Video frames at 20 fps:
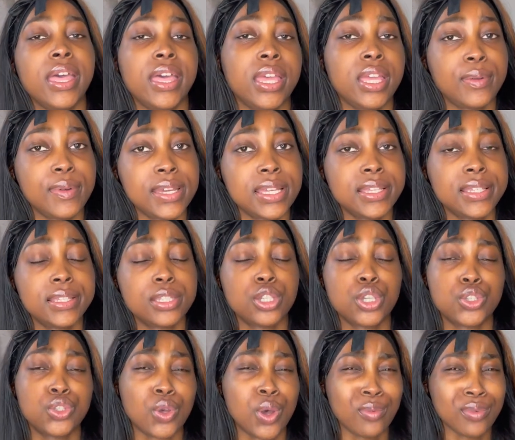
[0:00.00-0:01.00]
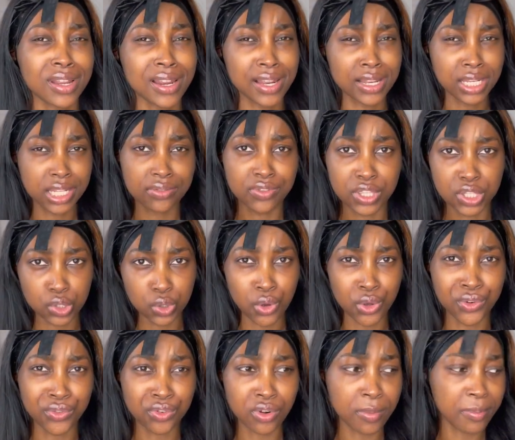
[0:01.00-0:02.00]
Anyways, so I'm gonna leave this
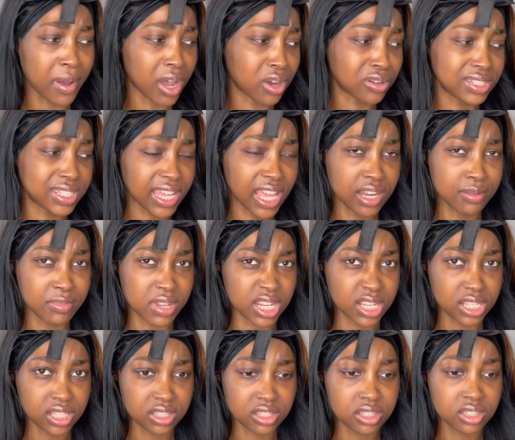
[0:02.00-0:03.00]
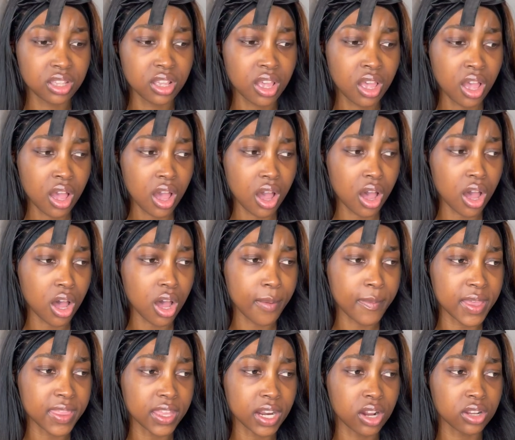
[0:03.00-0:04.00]
on for about 10 minutes
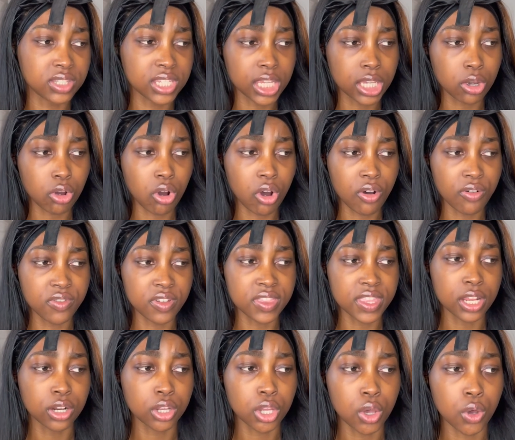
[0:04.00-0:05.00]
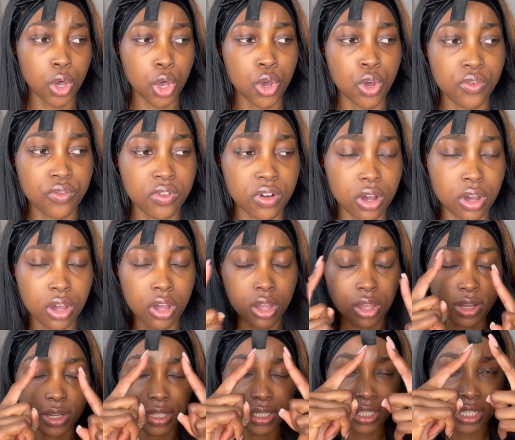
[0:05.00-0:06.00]
and then I'll take it off and then go over,
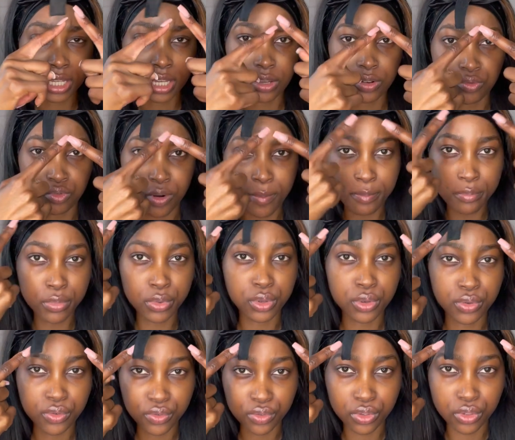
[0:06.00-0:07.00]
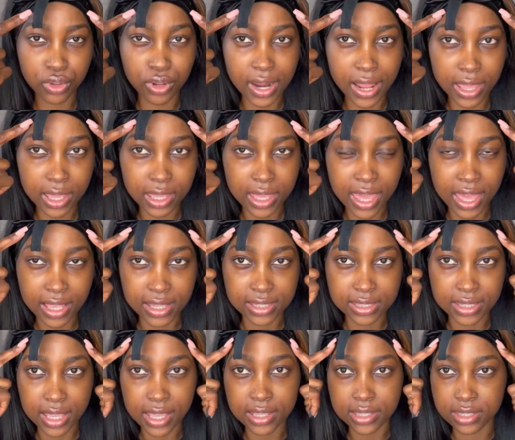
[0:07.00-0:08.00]
remove the like
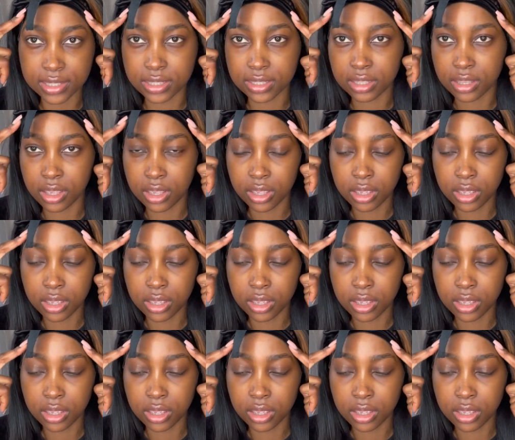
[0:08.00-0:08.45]
excess